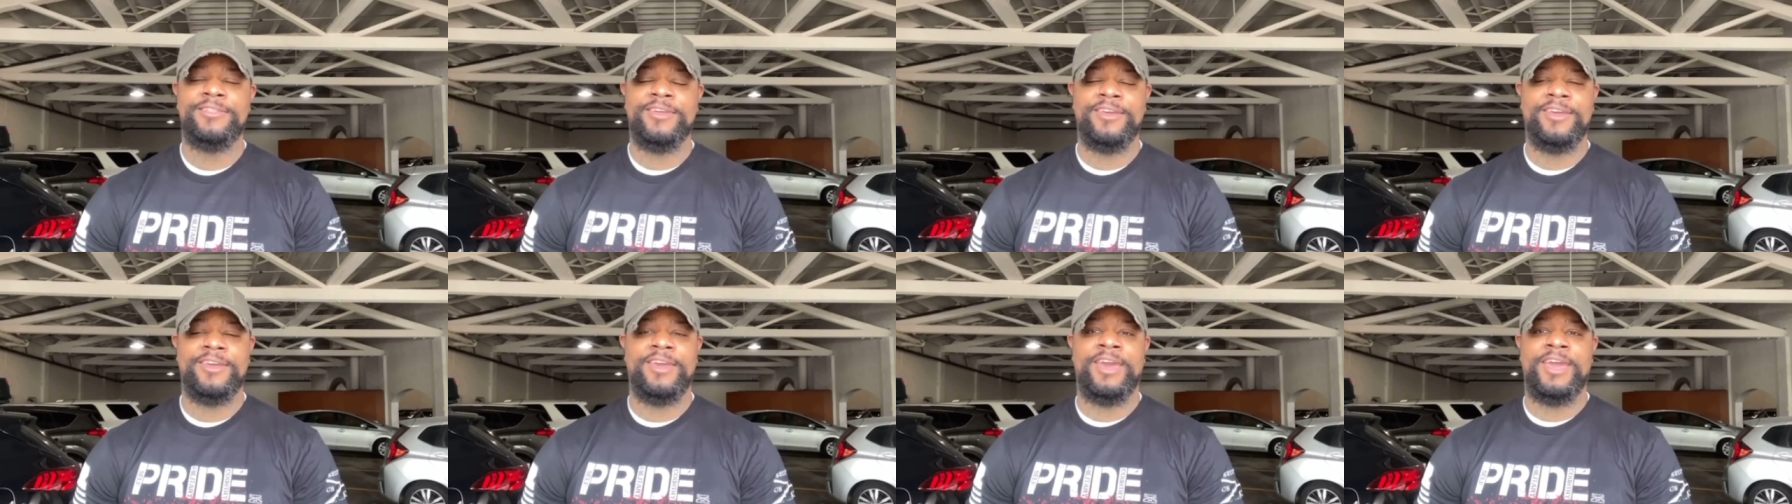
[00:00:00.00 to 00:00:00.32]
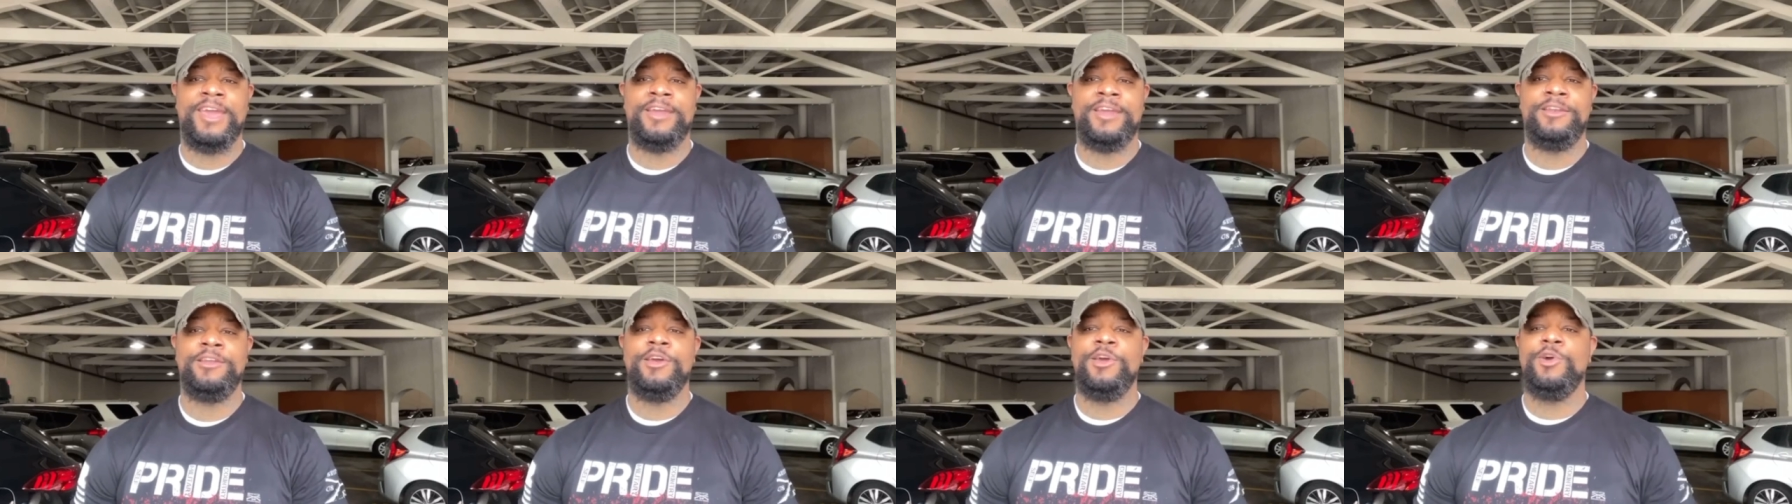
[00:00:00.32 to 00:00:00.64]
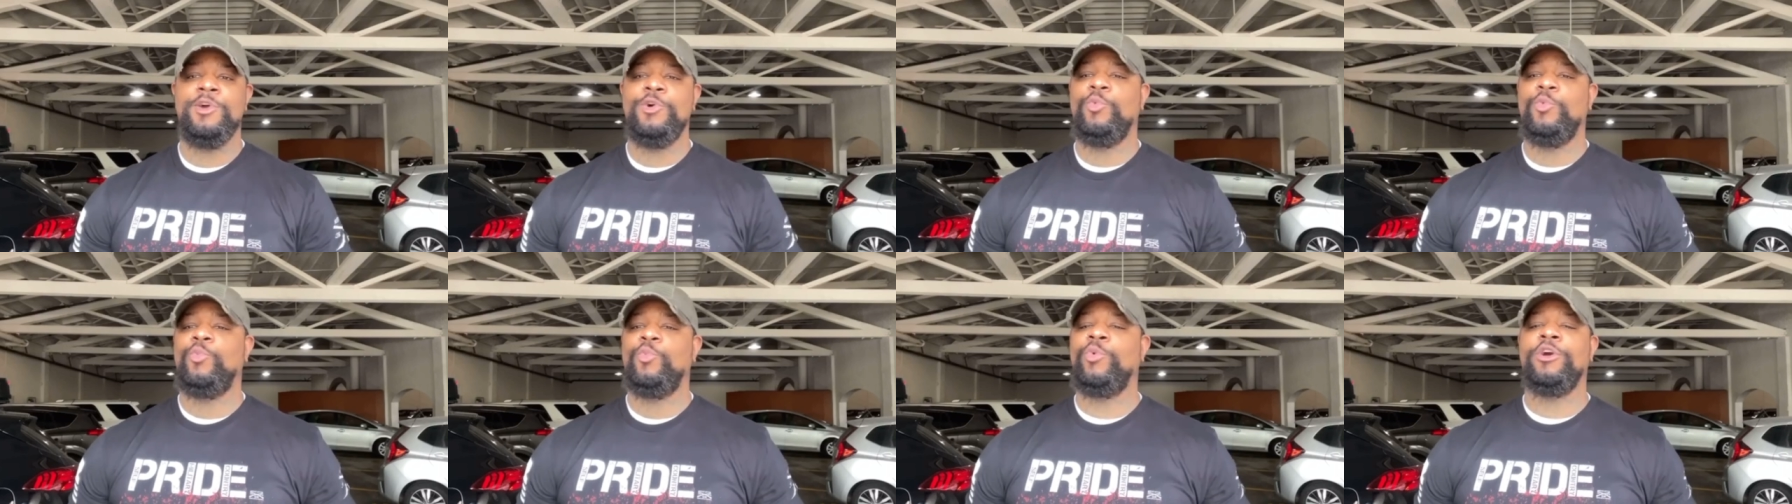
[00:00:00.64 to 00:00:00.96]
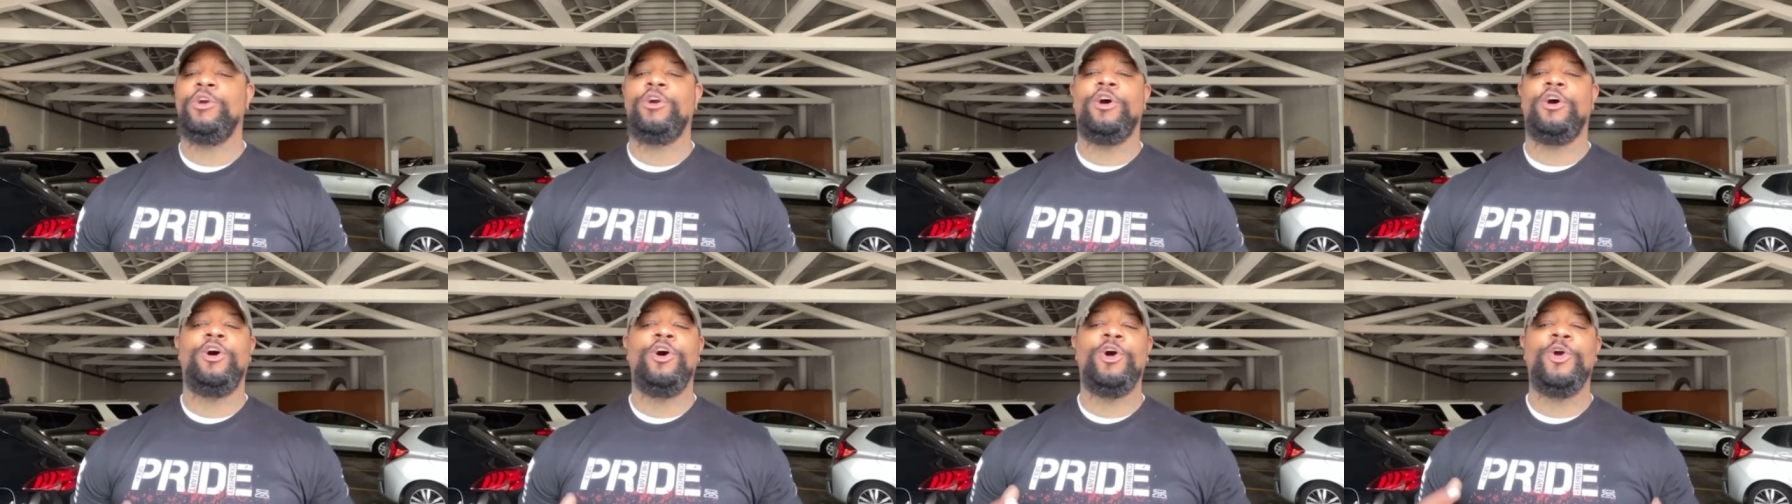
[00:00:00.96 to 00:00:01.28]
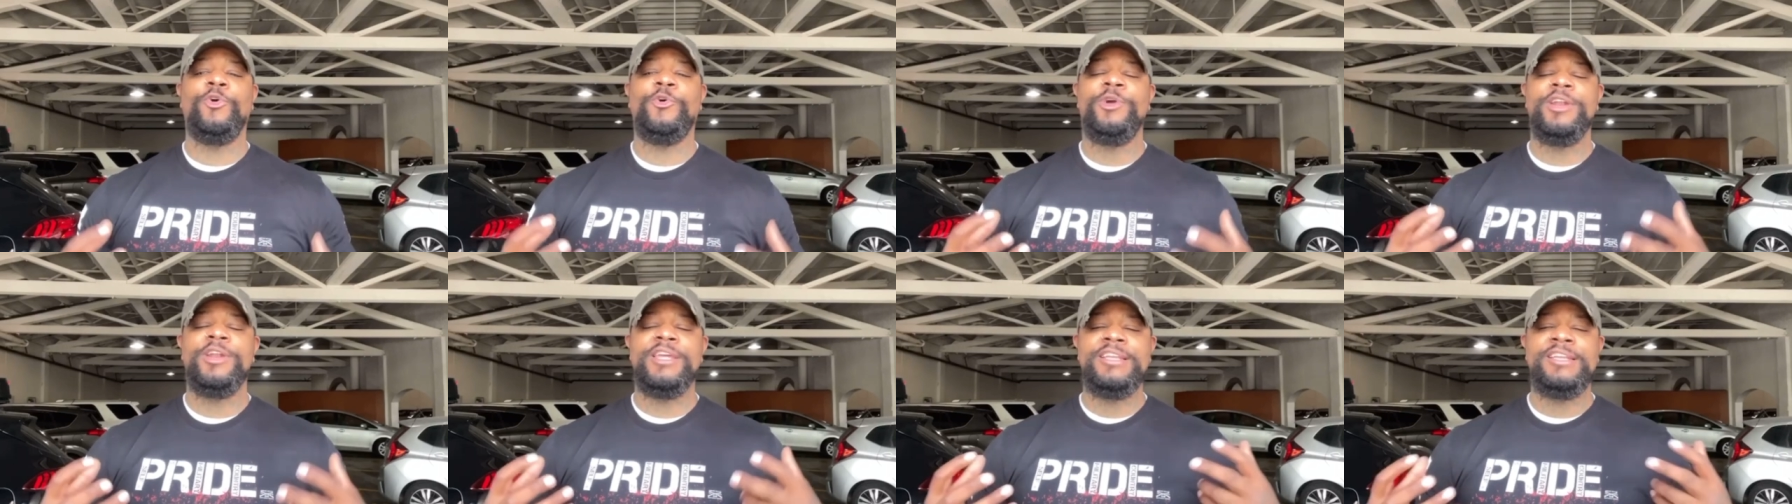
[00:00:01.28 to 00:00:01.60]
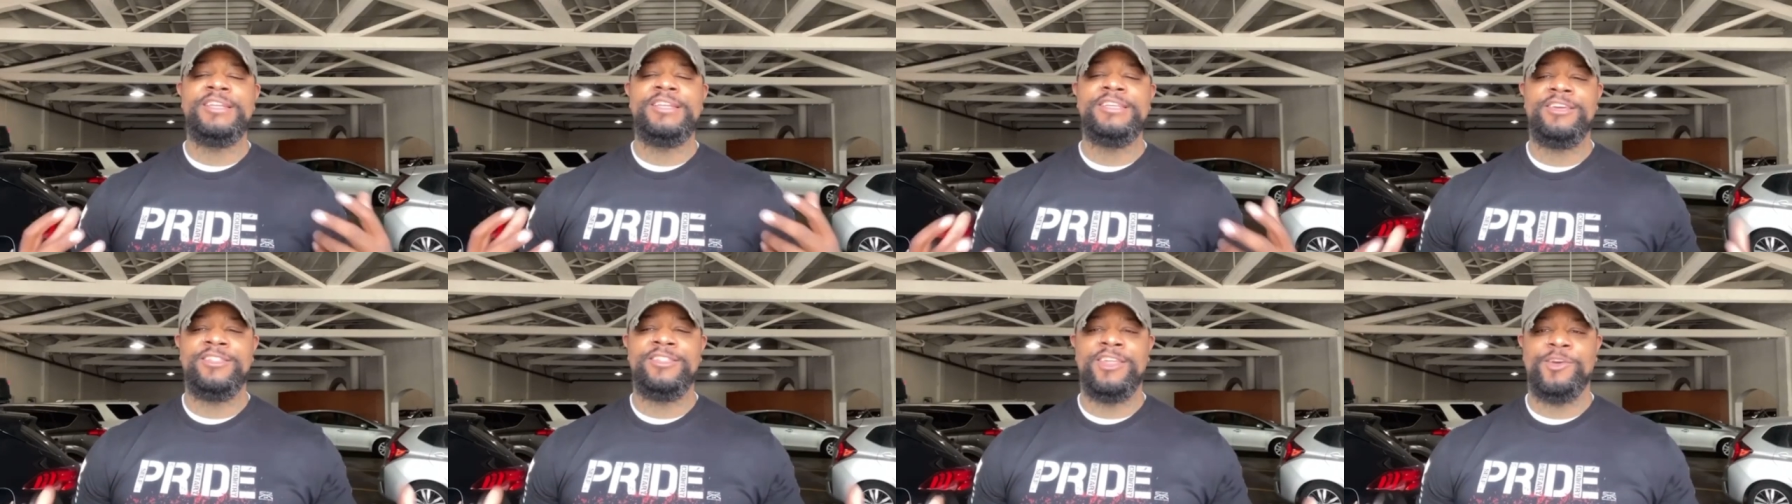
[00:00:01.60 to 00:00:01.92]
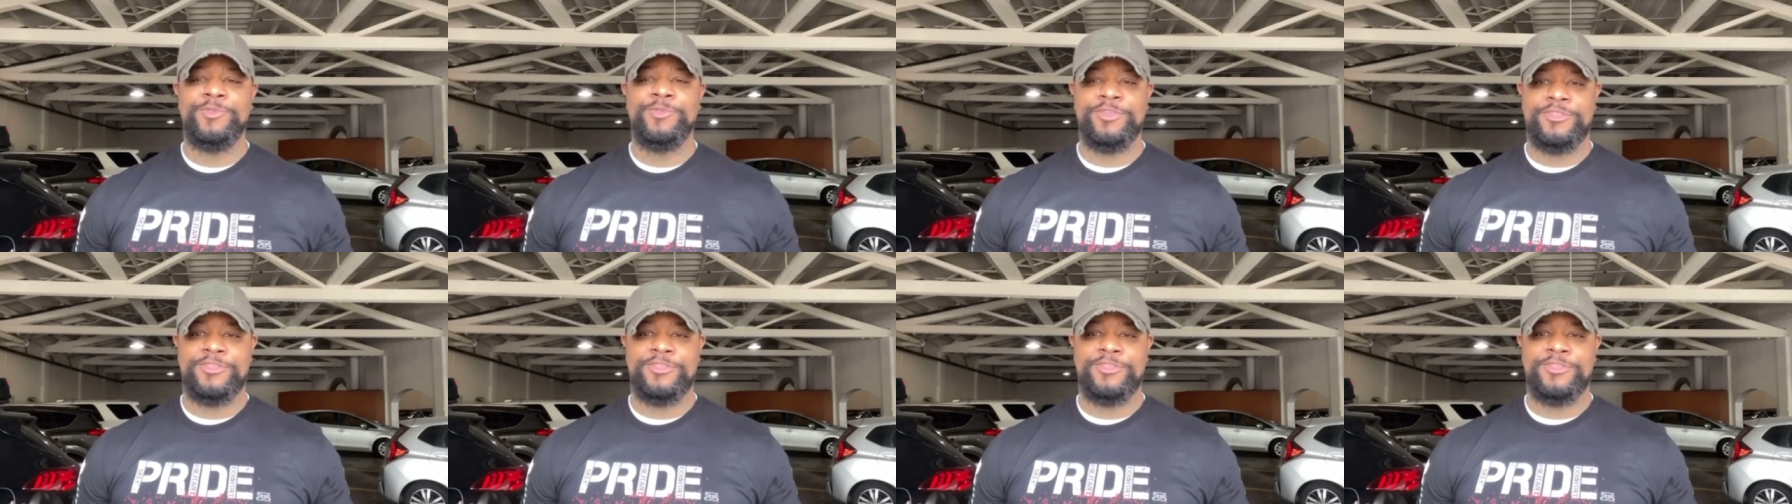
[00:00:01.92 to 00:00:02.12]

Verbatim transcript: gate, we're already dealing